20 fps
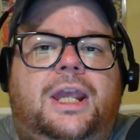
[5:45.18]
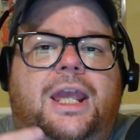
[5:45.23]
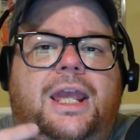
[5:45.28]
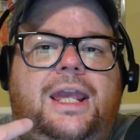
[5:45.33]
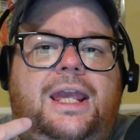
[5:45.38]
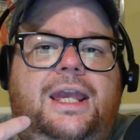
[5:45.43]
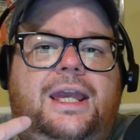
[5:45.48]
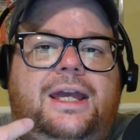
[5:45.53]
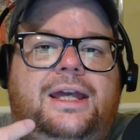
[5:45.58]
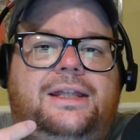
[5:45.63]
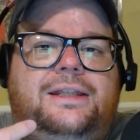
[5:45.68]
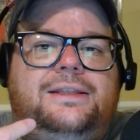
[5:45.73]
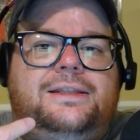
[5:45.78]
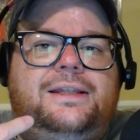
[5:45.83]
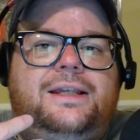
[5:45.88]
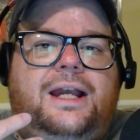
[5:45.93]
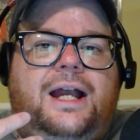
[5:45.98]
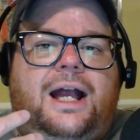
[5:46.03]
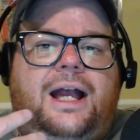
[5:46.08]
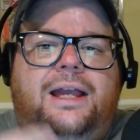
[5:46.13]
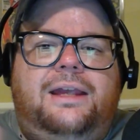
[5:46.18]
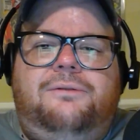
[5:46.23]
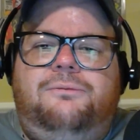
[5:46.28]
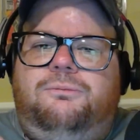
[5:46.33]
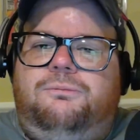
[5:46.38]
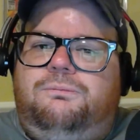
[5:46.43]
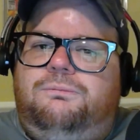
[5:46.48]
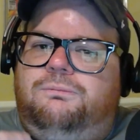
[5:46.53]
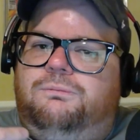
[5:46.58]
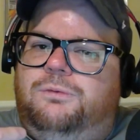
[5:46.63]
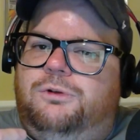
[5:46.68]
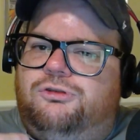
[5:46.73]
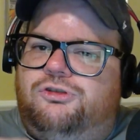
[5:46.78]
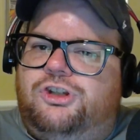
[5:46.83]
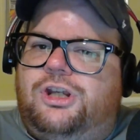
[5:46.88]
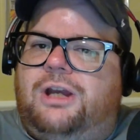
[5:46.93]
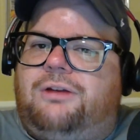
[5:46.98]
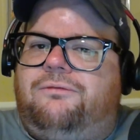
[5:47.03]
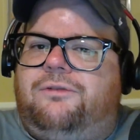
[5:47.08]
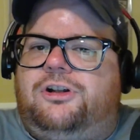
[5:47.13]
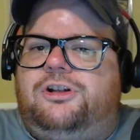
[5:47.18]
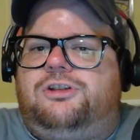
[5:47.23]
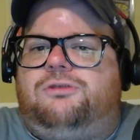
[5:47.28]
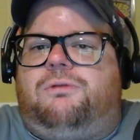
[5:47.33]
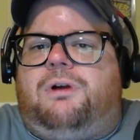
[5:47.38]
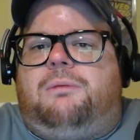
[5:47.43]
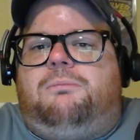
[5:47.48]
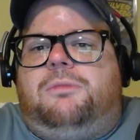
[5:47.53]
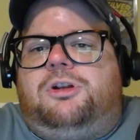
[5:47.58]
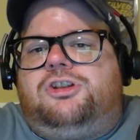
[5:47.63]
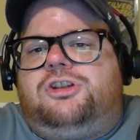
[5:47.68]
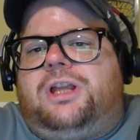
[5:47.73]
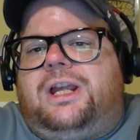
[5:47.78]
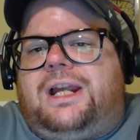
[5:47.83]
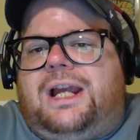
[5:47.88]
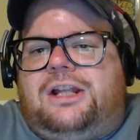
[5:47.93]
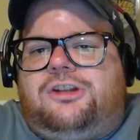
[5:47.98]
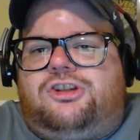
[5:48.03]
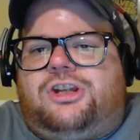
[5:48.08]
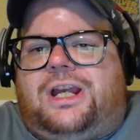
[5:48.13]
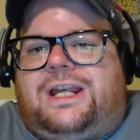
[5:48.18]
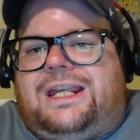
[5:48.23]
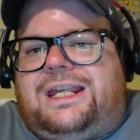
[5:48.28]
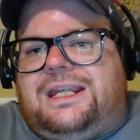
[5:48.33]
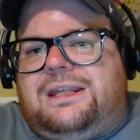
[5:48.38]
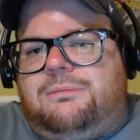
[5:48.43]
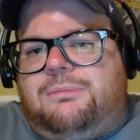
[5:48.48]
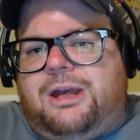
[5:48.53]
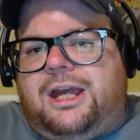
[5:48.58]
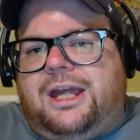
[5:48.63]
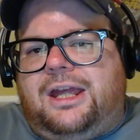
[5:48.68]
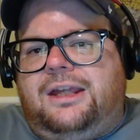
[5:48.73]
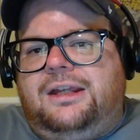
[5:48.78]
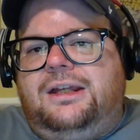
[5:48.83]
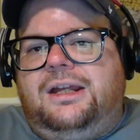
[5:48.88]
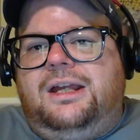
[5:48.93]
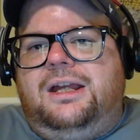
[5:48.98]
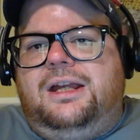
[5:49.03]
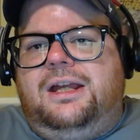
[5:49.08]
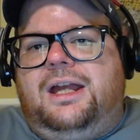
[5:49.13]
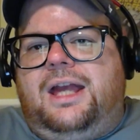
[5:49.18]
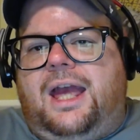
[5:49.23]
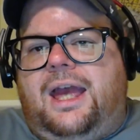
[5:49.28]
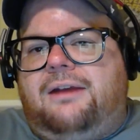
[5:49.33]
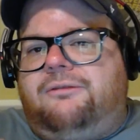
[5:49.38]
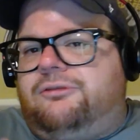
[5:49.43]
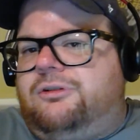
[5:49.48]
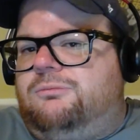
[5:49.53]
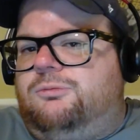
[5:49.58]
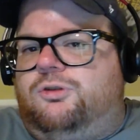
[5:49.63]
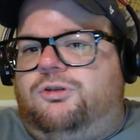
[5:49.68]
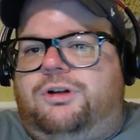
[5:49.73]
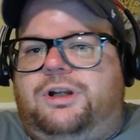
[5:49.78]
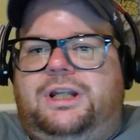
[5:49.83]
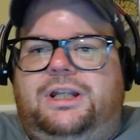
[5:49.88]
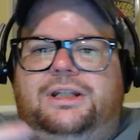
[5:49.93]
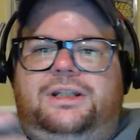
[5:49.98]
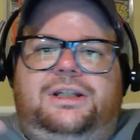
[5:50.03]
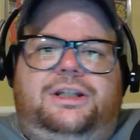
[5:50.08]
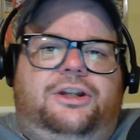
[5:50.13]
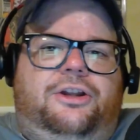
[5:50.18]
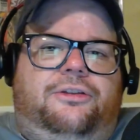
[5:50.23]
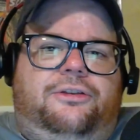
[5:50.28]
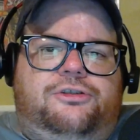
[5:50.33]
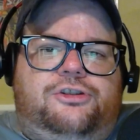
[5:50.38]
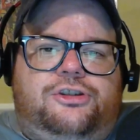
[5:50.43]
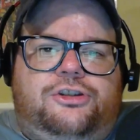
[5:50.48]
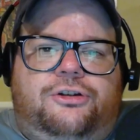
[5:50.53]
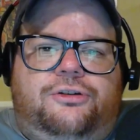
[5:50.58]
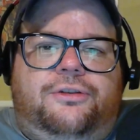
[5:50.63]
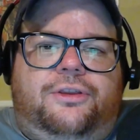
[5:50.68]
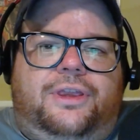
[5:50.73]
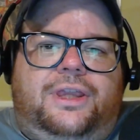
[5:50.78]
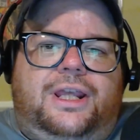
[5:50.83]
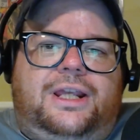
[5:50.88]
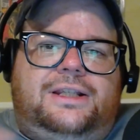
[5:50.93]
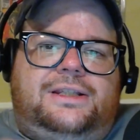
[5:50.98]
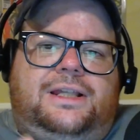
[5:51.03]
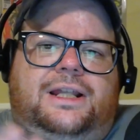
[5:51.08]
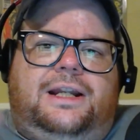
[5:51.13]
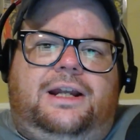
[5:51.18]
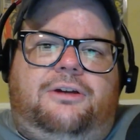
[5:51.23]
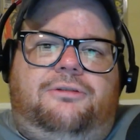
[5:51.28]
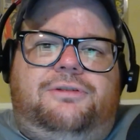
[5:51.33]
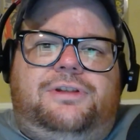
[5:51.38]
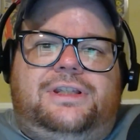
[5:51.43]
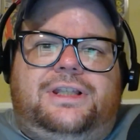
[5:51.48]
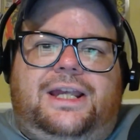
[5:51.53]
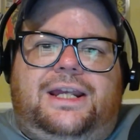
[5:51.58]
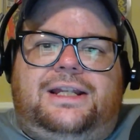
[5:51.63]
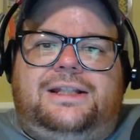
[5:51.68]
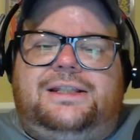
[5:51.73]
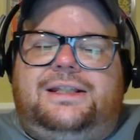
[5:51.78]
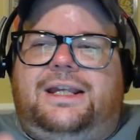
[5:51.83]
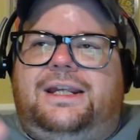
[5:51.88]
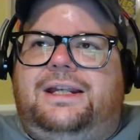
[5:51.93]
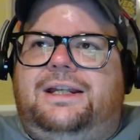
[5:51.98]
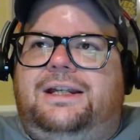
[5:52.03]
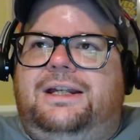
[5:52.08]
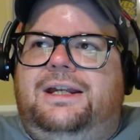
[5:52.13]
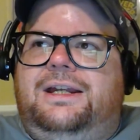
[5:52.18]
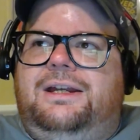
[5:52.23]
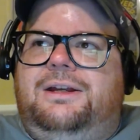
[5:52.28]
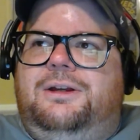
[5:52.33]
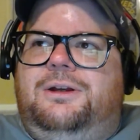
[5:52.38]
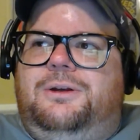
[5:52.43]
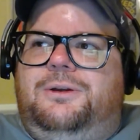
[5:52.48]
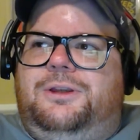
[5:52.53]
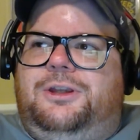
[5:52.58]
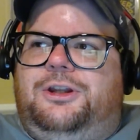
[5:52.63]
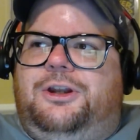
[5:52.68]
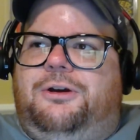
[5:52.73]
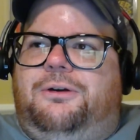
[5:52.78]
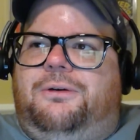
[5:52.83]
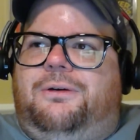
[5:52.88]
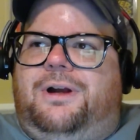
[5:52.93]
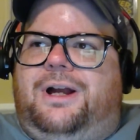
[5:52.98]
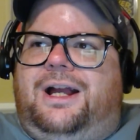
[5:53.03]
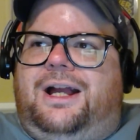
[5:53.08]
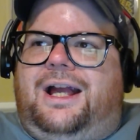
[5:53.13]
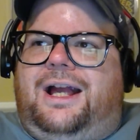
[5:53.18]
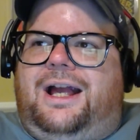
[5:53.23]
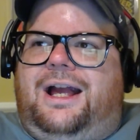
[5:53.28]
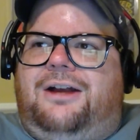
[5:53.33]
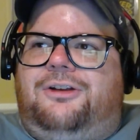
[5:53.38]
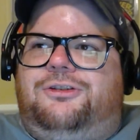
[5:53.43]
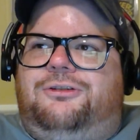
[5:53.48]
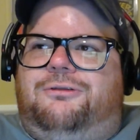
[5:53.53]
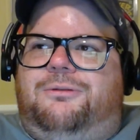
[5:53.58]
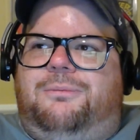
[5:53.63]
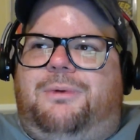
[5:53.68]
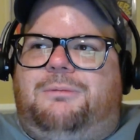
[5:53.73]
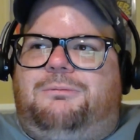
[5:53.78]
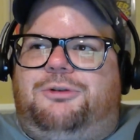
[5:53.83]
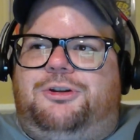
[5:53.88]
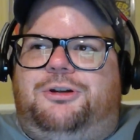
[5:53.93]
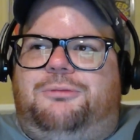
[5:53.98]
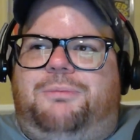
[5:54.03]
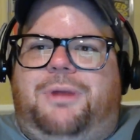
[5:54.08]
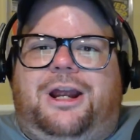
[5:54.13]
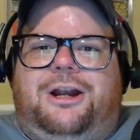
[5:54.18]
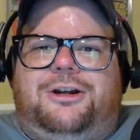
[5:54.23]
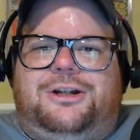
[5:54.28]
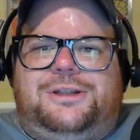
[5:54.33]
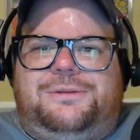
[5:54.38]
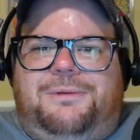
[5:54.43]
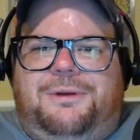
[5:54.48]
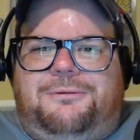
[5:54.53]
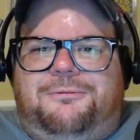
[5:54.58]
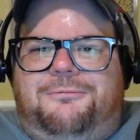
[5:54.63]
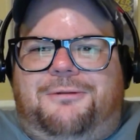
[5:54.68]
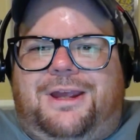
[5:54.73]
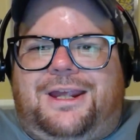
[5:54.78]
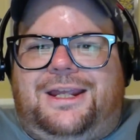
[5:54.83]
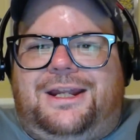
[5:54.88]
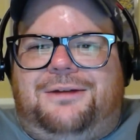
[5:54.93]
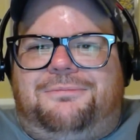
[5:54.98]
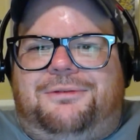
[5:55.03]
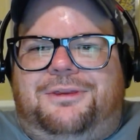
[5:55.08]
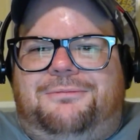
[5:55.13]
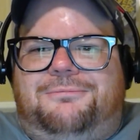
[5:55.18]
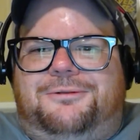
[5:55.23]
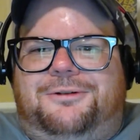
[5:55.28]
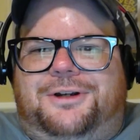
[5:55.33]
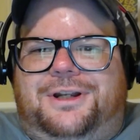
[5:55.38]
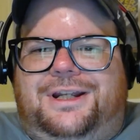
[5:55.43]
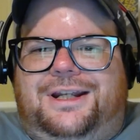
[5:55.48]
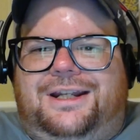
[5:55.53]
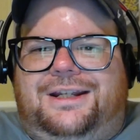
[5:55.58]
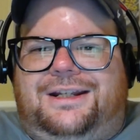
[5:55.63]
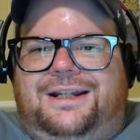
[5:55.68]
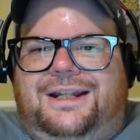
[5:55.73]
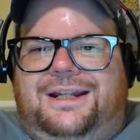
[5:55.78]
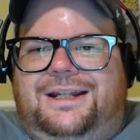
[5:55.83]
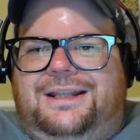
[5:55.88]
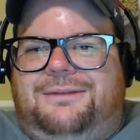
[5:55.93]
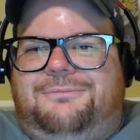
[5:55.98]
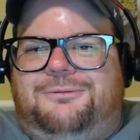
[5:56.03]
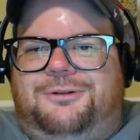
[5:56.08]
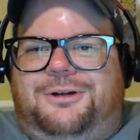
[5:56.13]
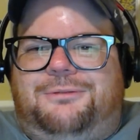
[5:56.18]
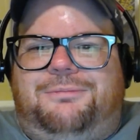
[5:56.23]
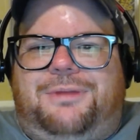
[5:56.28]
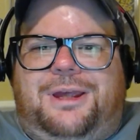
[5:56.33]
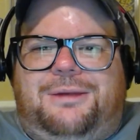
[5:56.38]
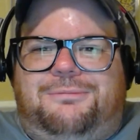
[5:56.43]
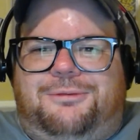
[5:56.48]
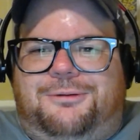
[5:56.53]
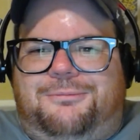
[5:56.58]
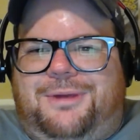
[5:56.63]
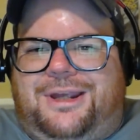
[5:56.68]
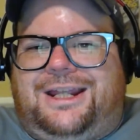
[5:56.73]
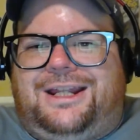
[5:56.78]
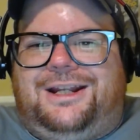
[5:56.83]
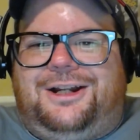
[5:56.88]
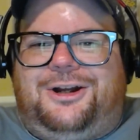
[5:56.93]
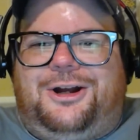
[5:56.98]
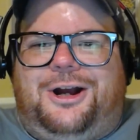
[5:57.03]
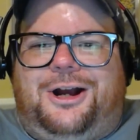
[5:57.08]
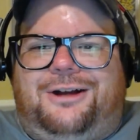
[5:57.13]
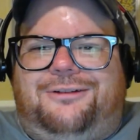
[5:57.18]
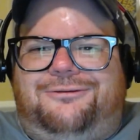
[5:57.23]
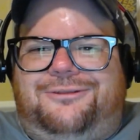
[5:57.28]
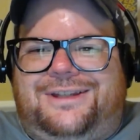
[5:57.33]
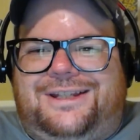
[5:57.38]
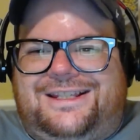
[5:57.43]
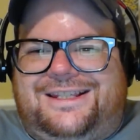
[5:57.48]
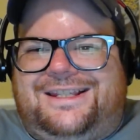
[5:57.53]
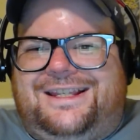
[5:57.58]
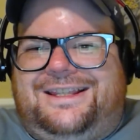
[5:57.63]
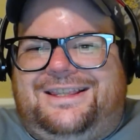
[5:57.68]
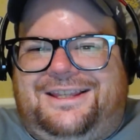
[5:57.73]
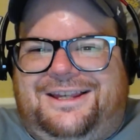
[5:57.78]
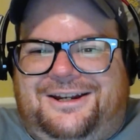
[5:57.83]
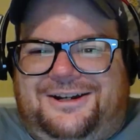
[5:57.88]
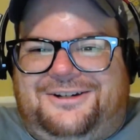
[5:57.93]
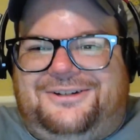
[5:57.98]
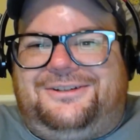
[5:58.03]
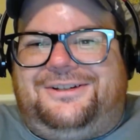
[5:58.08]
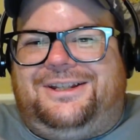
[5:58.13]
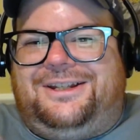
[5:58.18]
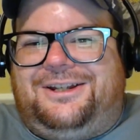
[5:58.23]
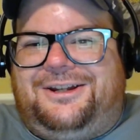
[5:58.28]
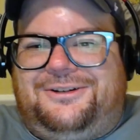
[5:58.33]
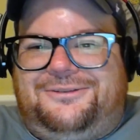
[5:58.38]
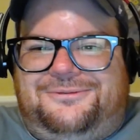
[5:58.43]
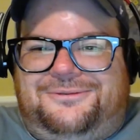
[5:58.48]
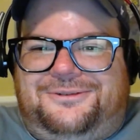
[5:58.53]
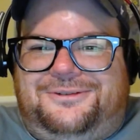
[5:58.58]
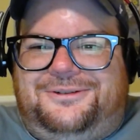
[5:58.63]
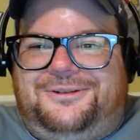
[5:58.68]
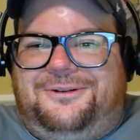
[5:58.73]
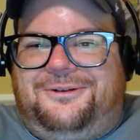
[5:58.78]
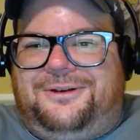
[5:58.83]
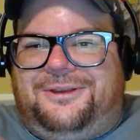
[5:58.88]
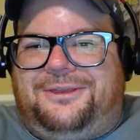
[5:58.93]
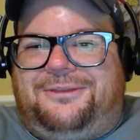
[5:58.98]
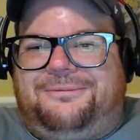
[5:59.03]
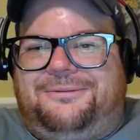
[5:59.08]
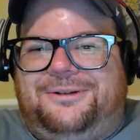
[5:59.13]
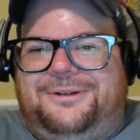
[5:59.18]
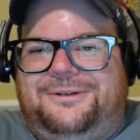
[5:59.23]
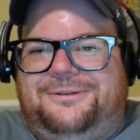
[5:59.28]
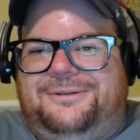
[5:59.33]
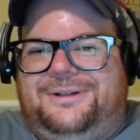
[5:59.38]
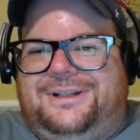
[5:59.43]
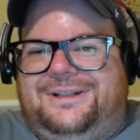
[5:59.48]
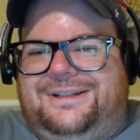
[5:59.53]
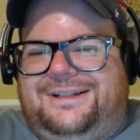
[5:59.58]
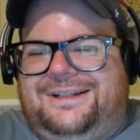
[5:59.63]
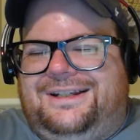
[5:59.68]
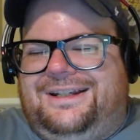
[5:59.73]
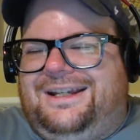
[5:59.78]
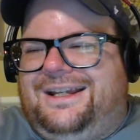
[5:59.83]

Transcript: And I will check Veriswap much like I check eBay every morning. There's certain things that I always like. It's like, how you remember your parents maybe waking up in the morning and getting the morning paper, making a coffee and sitting there, going through. And